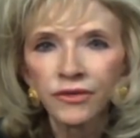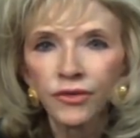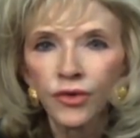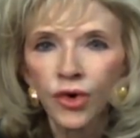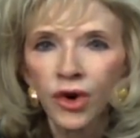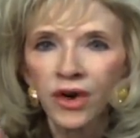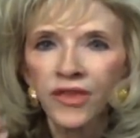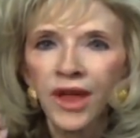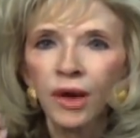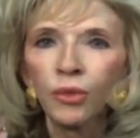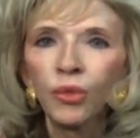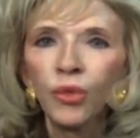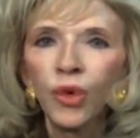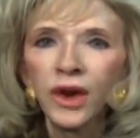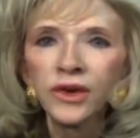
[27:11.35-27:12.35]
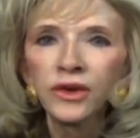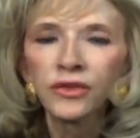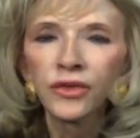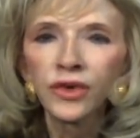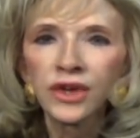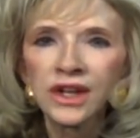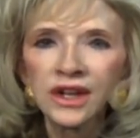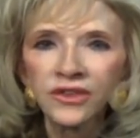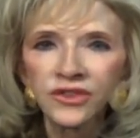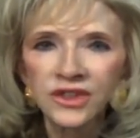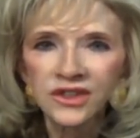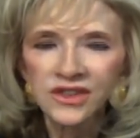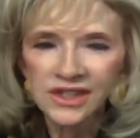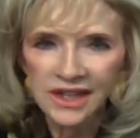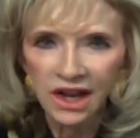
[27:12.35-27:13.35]
for that wonderful
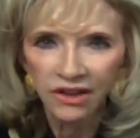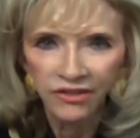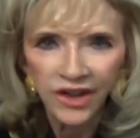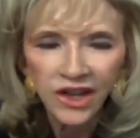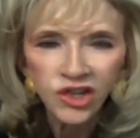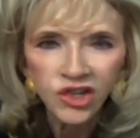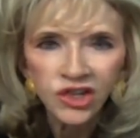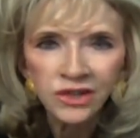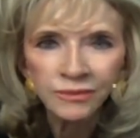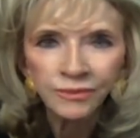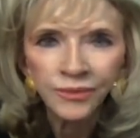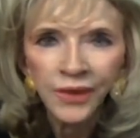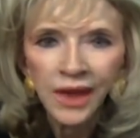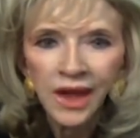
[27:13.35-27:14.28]
gift of salvation,